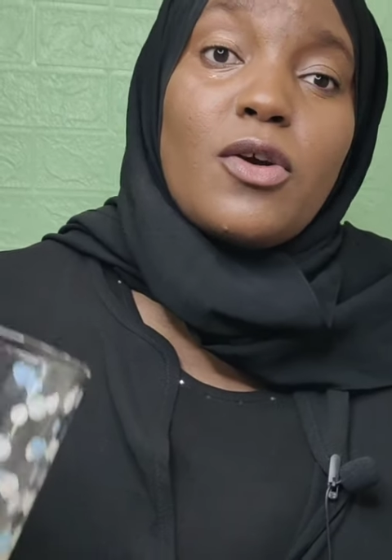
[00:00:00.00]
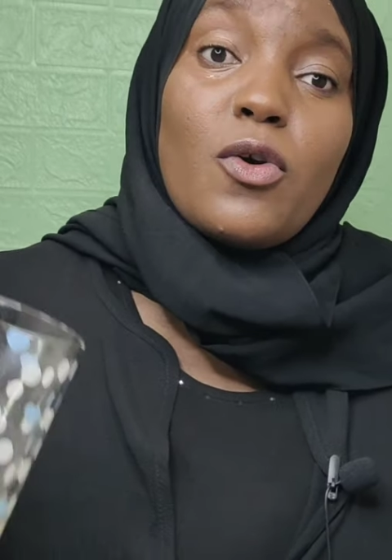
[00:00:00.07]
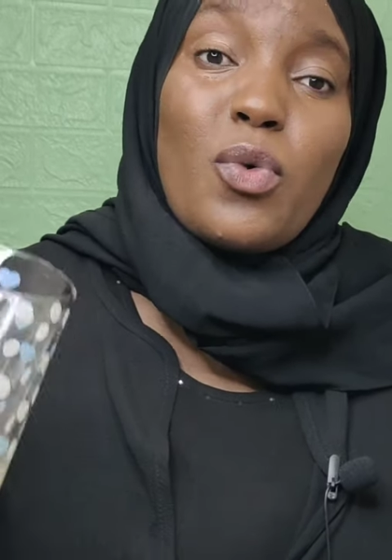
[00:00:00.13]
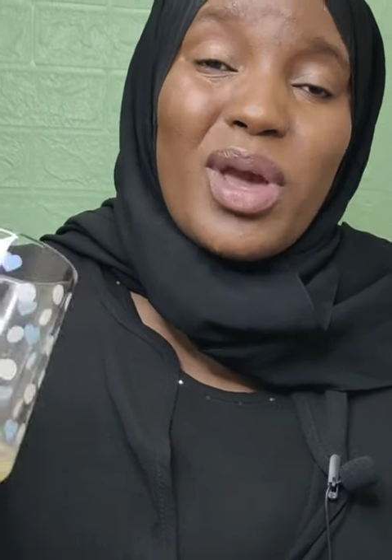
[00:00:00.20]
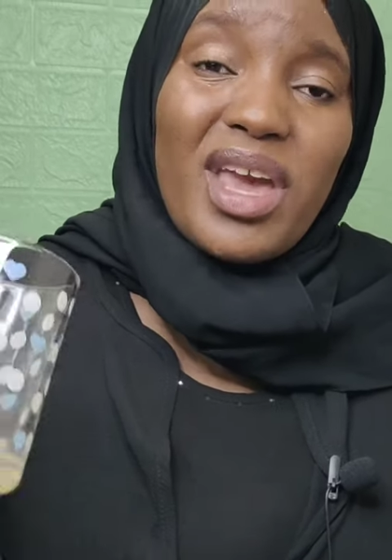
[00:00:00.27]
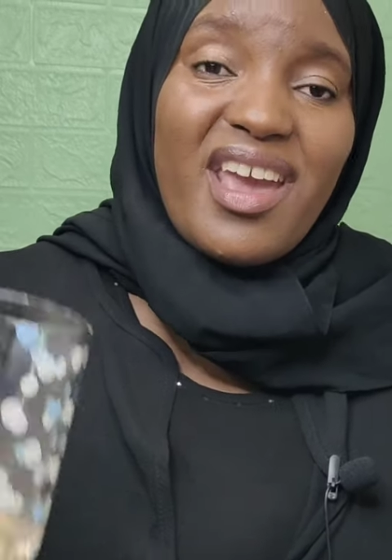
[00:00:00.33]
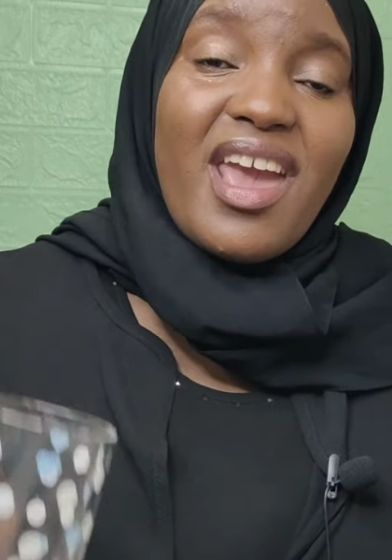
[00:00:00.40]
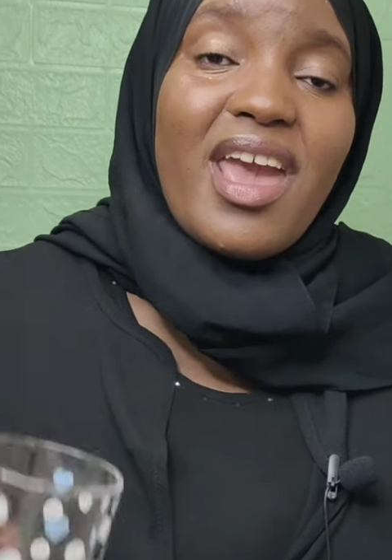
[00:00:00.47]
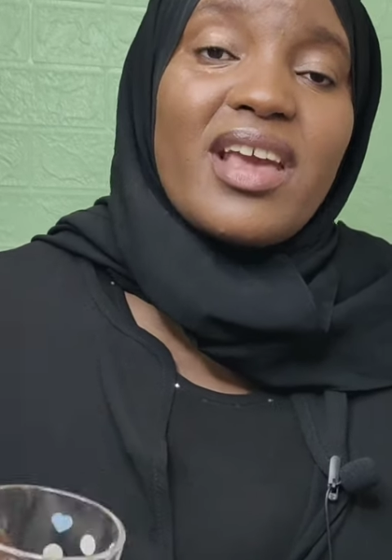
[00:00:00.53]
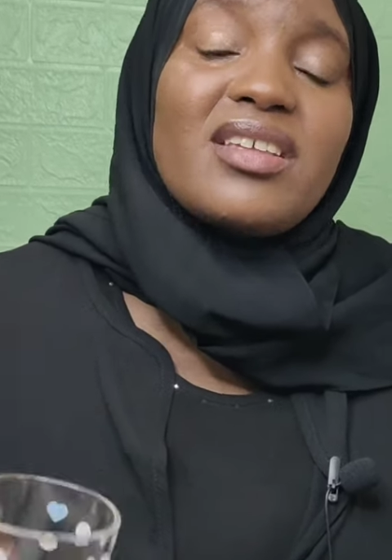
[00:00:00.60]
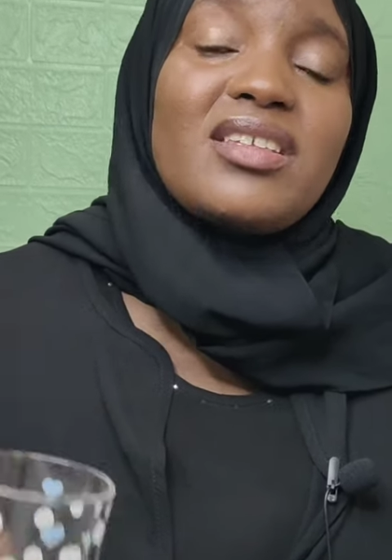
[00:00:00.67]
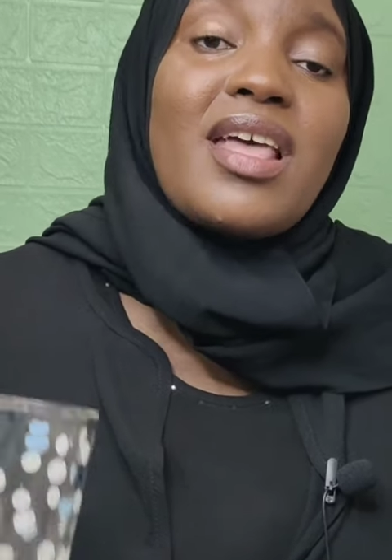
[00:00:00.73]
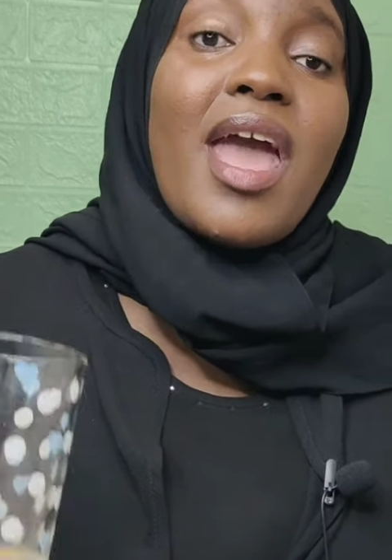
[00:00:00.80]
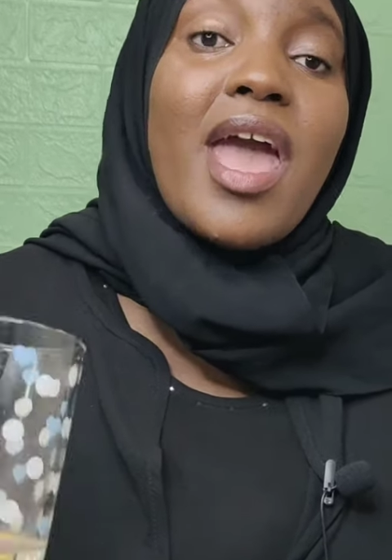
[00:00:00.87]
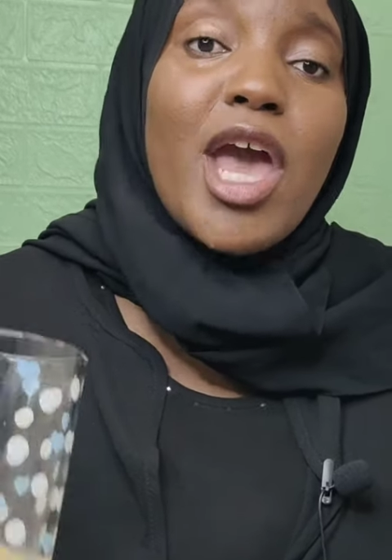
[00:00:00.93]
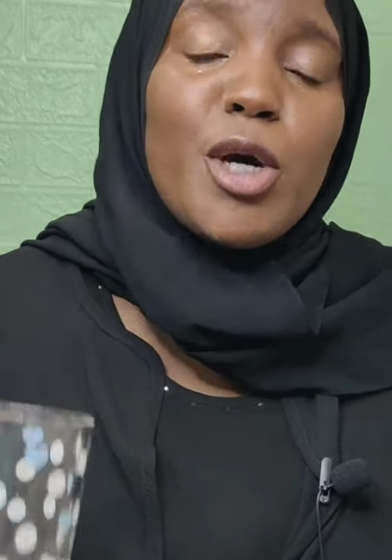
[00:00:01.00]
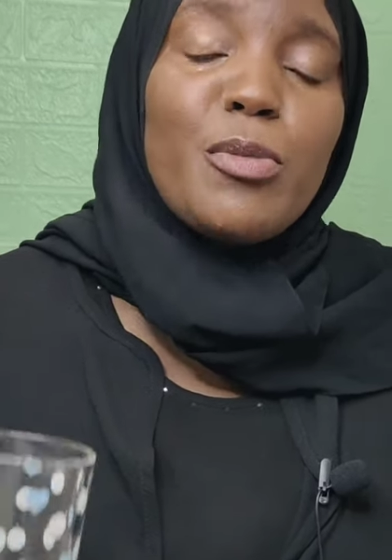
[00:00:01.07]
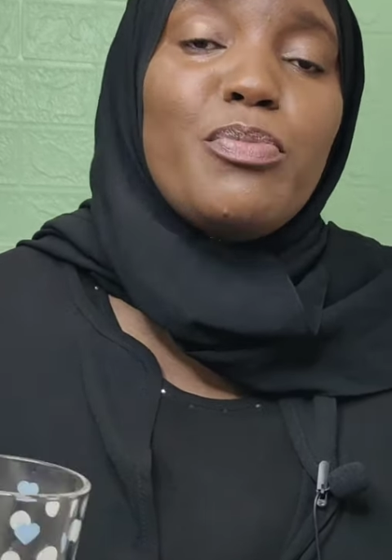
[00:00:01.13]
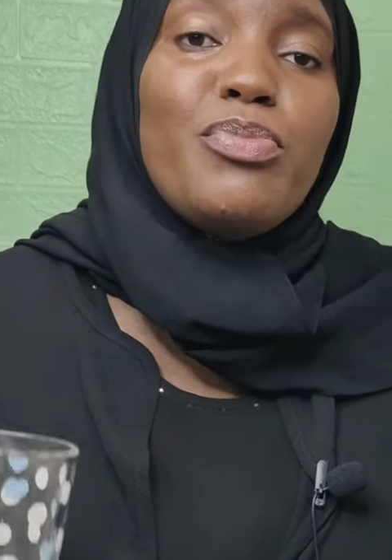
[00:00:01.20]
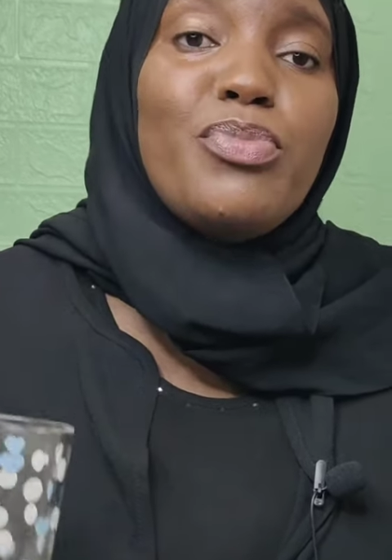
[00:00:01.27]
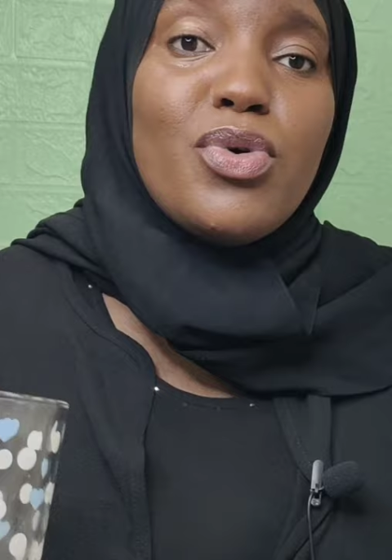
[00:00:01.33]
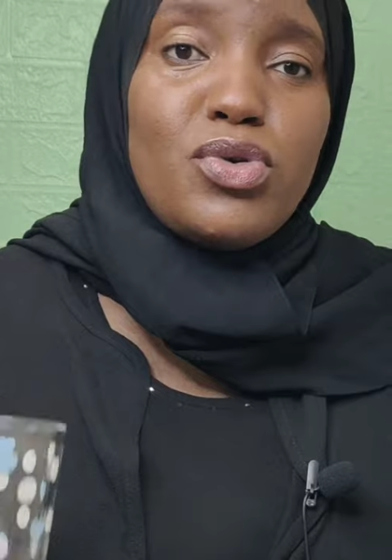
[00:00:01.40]
Quail eggs
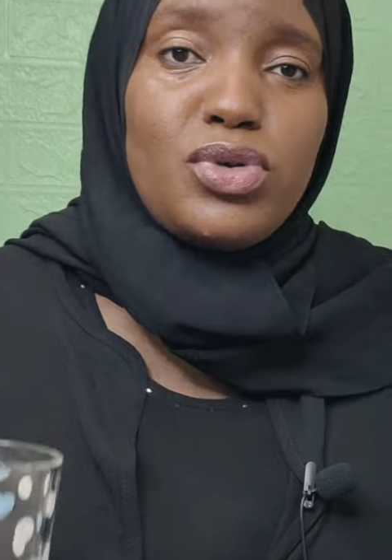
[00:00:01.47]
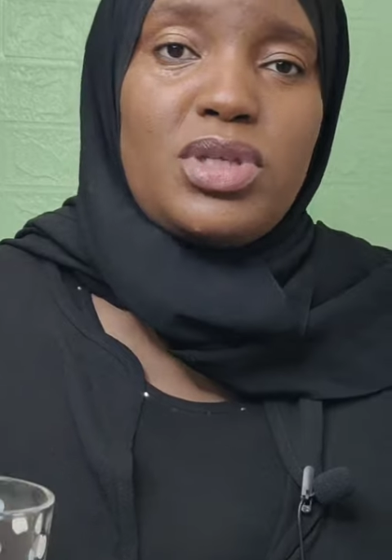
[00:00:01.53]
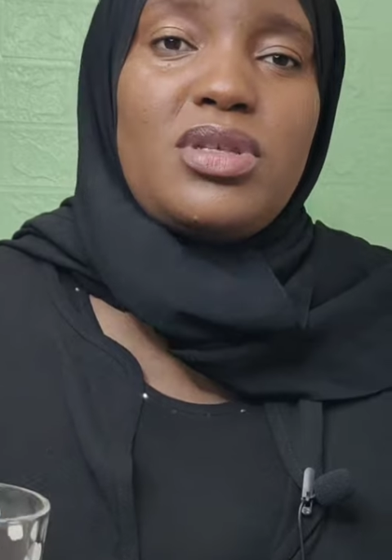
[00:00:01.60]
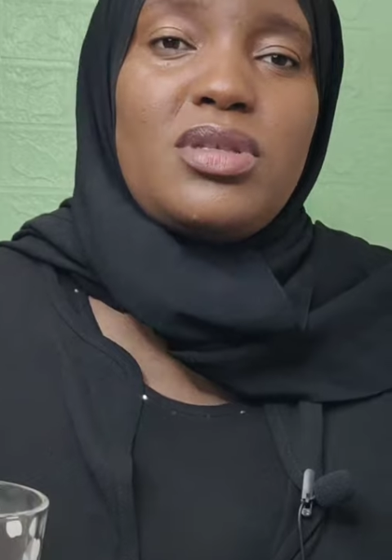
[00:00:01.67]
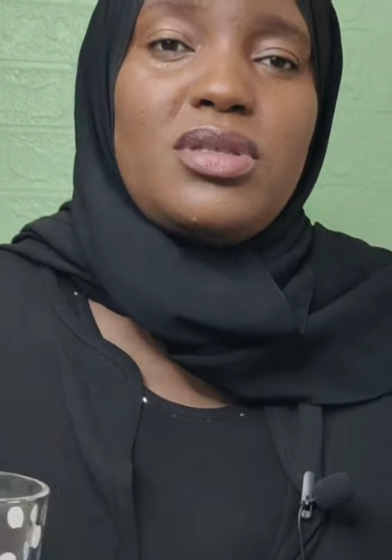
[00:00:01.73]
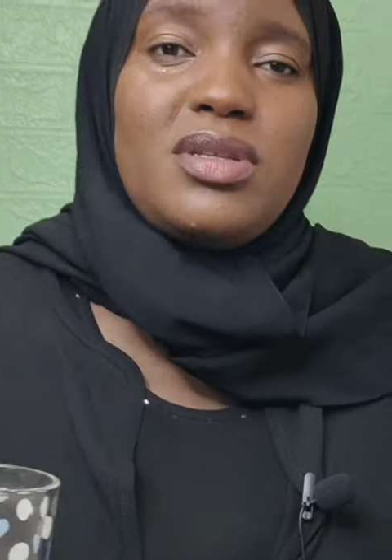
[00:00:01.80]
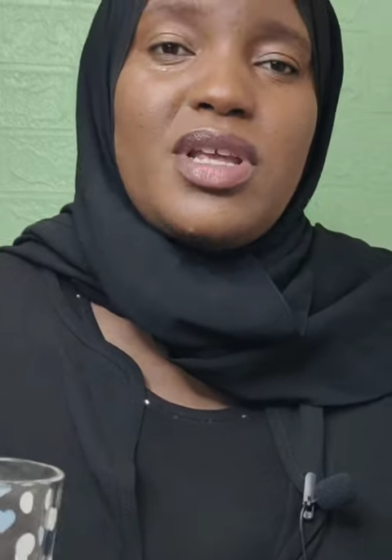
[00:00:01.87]
help boost